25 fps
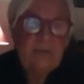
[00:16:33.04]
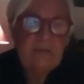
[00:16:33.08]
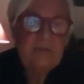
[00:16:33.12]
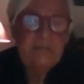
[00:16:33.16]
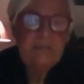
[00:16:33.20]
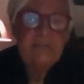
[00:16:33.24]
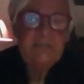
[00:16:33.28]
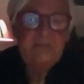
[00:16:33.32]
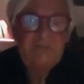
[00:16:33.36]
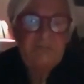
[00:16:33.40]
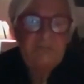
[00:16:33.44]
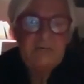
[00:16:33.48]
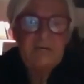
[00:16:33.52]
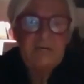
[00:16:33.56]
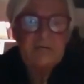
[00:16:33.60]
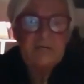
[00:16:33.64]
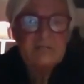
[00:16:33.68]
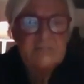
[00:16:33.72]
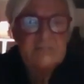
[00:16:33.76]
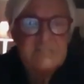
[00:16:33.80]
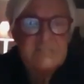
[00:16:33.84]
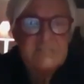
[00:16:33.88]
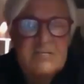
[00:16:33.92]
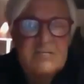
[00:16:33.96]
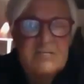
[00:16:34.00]

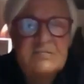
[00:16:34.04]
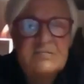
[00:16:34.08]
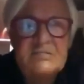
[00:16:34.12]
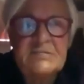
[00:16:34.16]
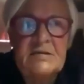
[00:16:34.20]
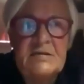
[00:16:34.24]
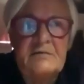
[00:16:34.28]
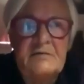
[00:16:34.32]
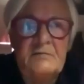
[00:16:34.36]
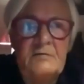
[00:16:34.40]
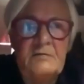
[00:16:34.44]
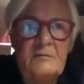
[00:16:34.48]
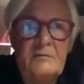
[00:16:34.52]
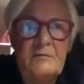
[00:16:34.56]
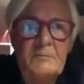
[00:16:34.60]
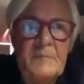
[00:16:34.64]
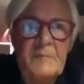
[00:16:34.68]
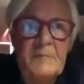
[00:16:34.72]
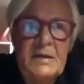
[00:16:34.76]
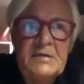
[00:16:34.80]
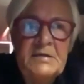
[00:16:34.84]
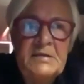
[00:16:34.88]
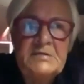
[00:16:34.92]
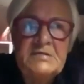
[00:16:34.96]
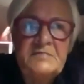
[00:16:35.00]
difficulties,
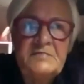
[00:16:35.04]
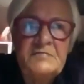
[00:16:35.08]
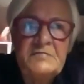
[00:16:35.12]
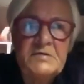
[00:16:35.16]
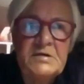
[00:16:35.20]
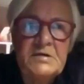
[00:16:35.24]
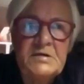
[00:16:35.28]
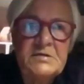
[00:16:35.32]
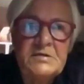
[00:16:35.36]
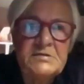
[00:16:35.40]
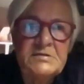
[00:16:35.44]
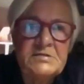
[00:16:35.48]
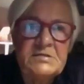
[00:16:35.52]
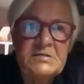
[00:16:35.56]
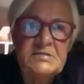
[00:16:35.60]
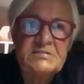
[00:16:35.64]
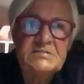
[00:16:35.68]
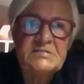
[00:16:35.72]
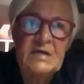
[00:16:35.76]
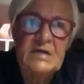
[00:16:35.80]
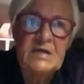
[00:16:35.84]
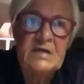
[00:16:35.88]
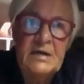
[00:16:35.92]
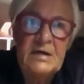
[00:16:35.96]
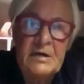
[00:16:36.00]
many difficulties
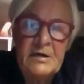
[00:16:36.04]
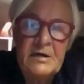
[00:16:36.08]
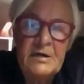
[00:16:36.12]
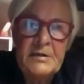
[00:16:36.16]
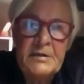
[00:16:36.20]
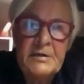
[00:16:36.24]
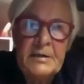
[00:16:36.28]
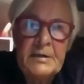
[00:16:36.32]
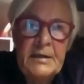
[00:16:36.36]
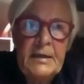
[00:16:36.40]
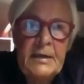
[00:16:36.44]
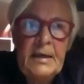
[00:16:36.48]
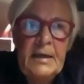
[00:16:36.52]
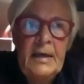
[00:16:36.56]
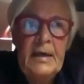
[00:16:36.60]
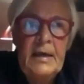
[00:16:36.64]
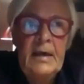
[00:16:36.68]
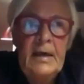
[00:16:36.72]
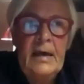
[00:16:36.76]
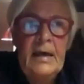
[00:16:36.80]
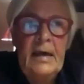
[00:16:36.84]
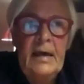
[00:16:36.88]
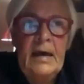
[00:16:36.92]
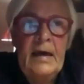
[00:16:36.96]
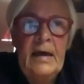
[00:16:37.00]
are.
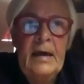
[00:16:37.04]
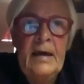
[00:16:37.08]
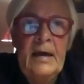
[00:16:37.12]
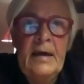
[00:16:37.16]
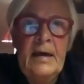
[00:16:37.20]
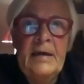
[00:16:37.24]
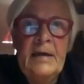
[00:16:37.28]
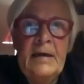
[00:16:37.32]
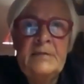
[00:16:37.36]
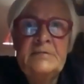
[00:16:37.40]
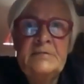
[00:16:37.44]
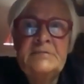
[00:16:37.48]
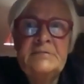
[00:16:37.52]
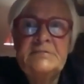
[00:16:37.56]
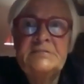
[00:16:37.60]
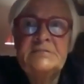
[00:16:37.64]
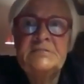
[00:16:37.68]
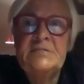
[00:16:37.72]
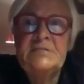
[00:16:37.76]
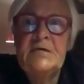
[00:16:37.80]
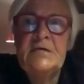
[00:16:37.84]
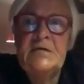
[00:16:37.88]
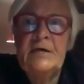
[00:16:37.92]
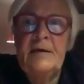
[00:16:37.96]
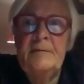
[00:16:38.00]
And
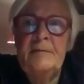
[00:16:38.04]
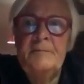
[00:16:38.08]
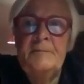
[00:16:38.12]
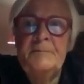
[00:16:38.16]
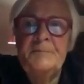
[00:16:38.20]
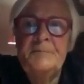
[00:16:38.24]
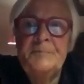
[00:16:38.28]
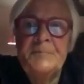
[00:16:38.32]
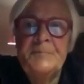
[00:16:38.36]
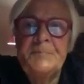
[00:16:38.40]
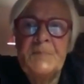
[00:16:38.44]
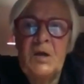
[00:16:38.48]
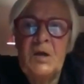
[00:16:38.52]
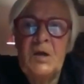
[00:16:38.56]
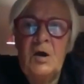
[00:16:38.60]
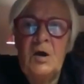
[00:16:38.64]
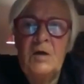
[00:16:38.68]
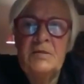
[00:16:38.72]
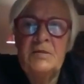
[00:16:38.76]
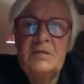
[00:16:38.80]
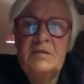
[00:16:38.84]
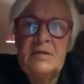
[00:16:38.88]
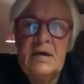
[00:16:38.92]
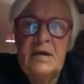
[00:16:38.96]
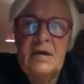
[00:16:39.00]

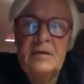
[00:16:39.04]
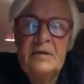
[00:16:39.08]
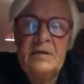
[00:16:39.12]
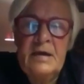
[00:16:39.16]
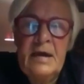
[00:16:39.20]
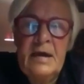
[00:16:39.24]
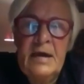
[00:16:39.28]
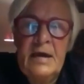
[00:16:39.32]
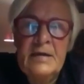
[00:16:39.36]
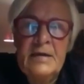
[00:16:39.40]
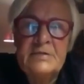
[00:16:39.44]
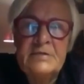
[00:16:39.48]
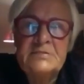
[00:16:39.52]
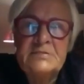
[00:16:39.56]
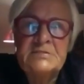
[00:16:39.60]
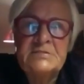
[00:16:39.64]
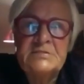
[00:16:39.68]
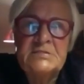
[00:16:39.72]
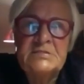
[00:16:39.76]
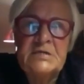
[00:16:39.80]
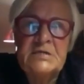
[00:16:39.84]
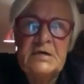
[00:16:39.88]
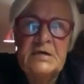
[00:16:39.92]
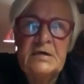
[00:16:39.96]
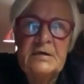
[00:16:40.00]
on the other hand,
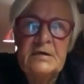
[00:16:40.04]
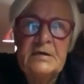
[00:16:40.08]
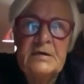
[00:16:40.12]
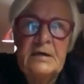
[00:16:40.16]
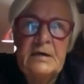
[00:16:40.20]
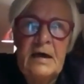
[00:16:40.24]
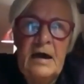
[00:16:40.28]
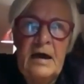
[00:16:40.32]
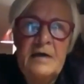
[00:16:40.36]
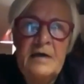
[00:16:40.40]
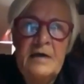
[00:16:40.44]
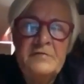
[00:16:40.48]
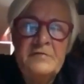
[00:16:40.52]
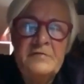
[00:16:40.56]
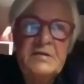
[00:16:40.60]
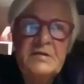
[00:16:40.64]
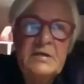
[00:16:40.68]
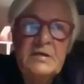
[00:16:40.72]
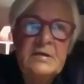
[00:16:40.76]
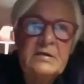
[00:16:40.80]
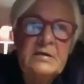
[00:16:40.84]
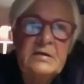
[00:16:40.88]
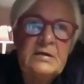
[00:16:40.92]
I think